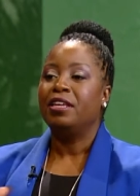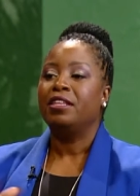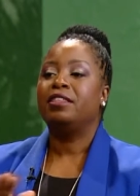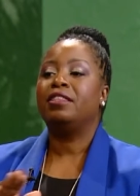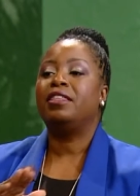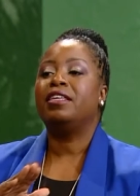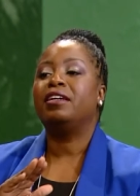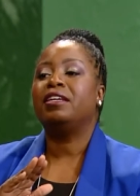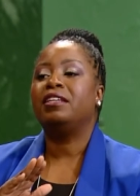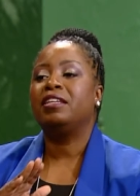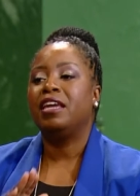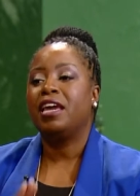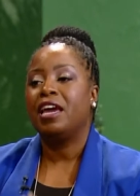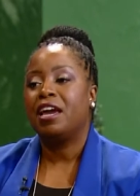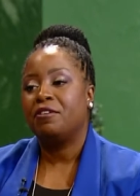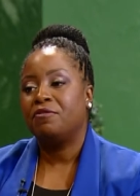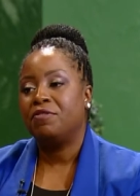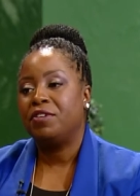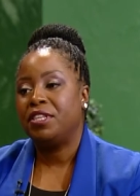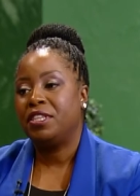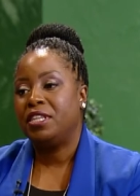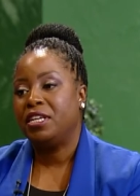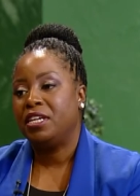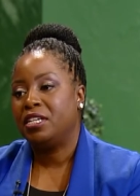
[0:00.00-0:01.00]
then
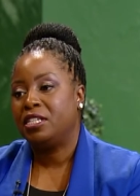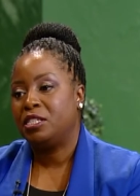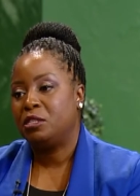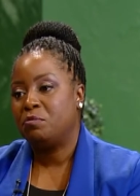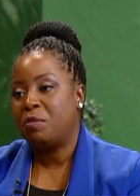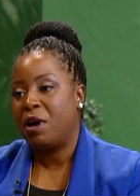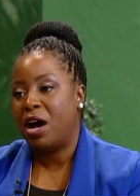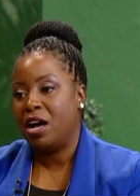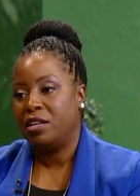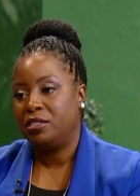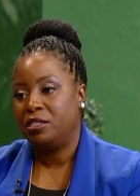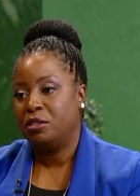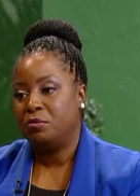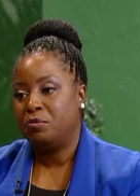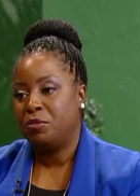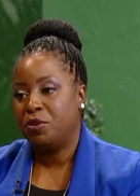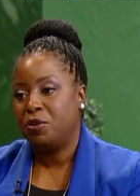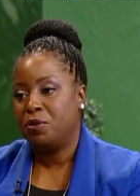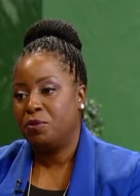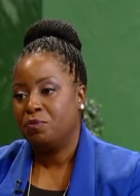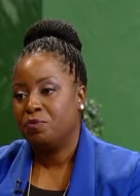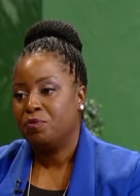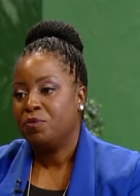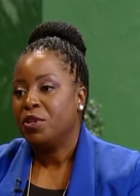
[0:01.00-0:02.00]
everything is
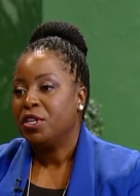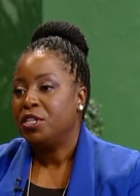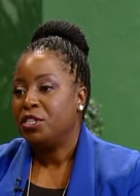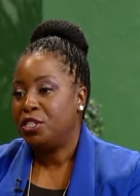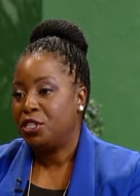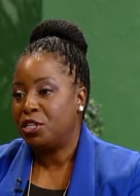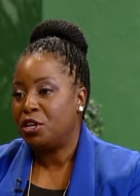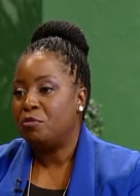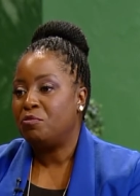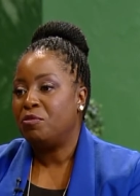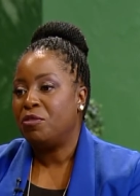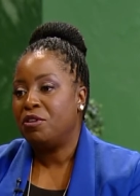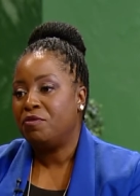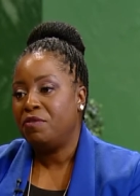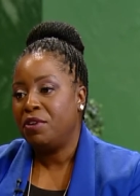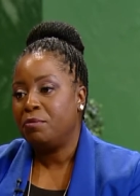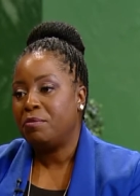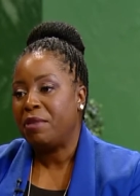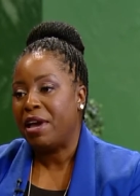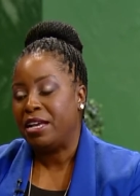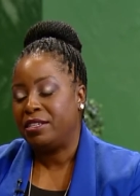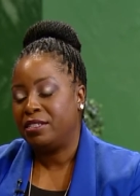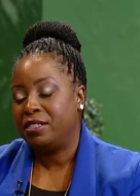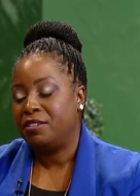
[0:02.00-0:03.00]
possible. So moving
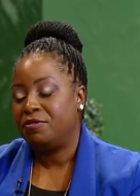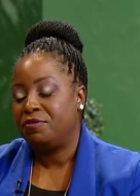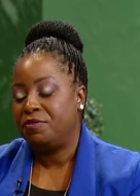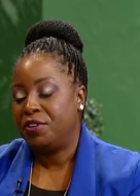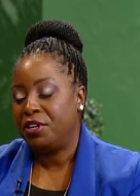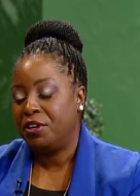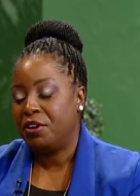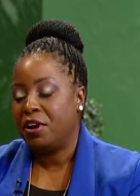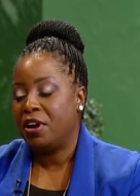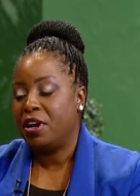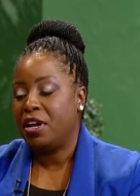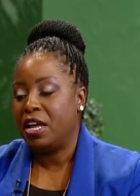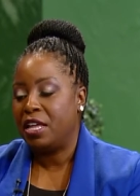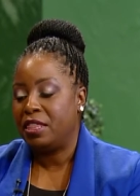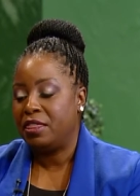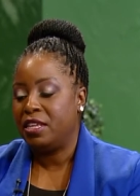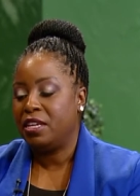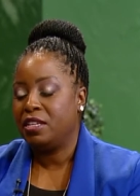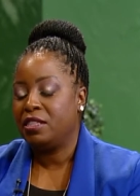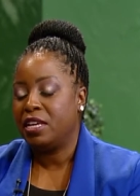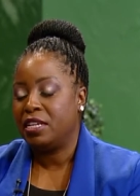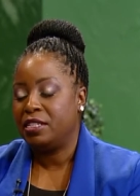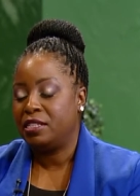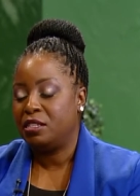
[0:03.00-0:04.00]
past the fear, I
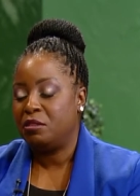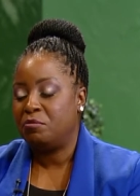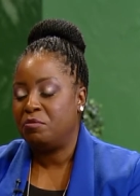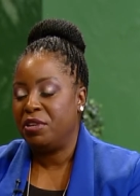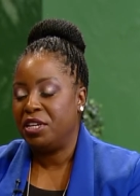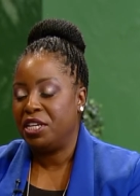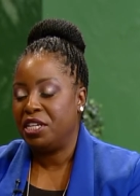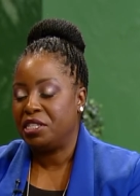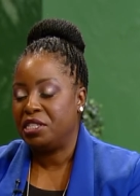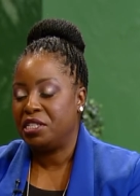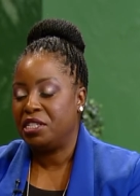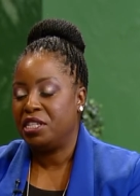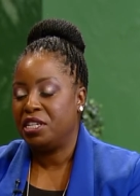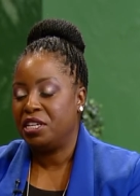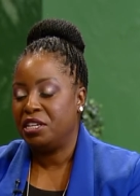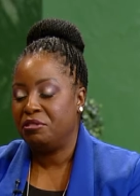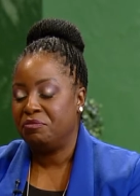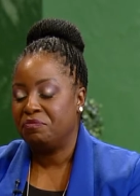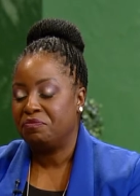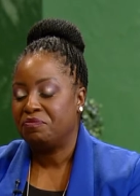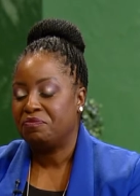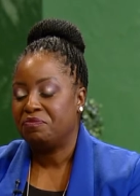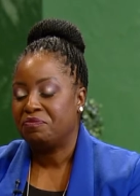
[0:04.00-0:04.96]
think that's the biggest thing.